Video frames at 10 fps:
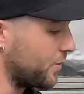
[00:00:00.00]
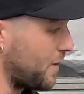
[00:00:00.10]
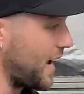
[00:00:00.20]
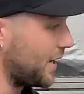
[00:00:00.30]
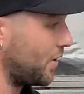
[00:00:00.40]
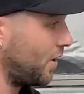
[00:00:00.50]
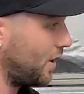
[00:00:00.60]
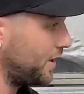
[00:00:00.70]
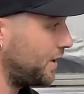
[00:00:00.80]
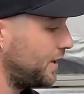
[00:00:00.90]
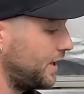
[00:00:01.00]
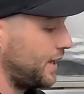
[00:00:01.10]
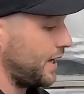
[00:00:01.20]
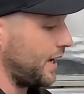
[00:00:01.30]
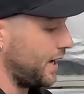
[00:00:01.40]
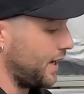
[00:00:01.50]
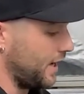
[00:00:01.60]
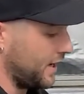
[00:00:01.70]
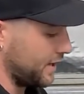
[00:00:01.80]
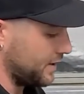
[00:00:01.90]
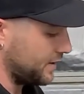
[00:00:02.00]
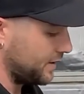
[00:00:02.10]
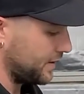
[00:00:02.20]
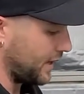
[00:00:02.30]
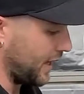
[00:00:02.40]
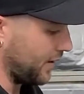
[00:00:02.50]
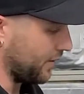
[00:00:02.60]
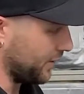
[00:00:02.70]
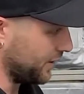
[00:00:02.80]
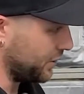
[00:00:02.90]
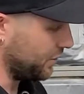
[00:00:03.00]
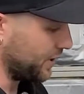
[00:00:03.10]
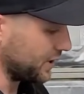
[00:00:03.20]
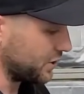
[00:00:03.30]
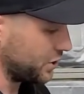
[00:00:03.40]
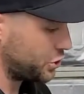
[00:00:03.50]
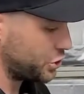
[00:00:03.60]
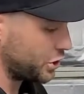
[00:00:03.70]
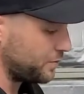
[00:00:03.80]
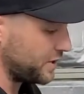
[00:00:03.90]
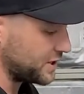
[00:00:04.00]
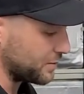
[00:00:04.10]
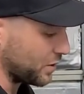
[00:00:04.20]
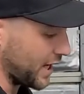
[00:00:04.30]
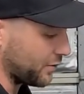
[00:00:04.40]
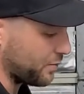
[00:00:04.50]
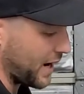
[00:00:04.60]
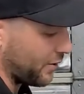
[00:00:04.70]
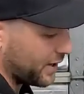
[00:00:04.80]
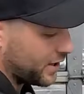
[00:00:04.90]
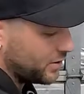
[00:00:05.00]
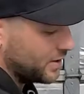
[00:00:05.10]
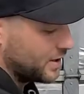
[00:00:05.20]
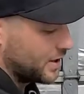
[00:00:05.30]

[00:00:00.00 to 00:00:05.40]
back on and our unit should be supplied with power now.